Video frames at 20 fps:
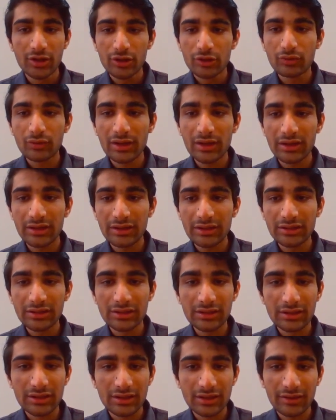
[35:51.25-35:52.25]
You can
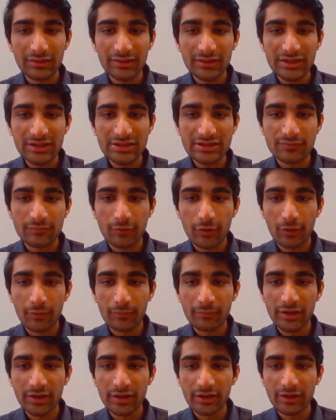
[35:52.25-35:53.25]
either run this from
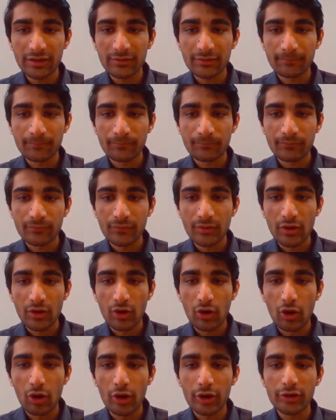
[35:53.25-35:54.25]
here
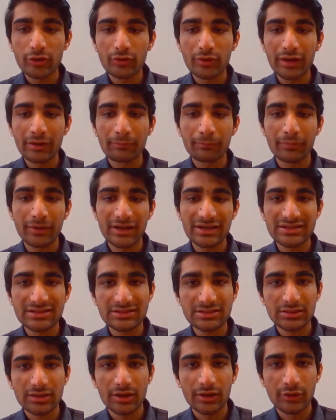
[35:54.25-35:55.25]
or you can
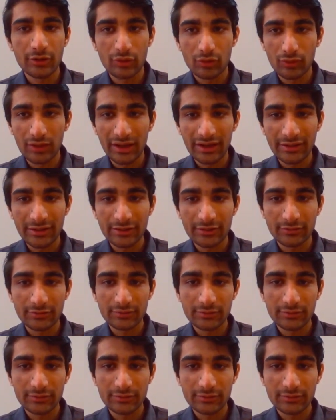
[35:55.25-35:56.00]
press Control Enter.